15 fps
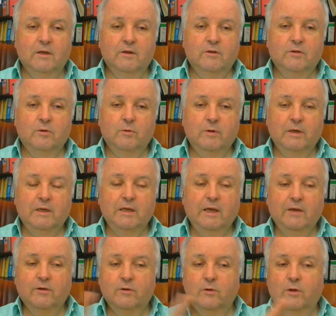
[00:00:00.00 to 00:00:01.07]
So he
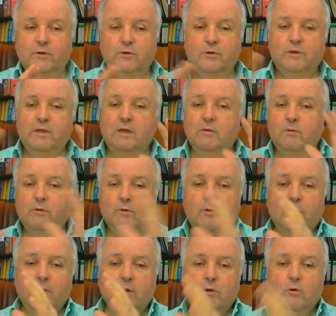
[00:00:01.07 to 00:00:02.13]
had not to deal with all
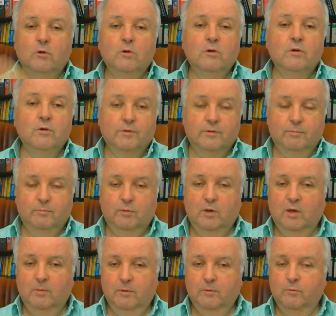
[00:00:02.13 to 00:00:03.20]
the old
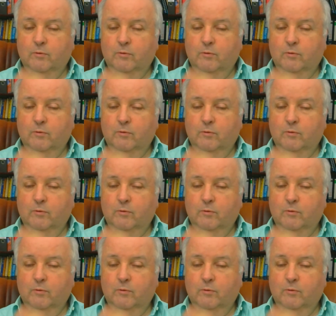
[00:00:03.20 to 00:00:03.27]
problems,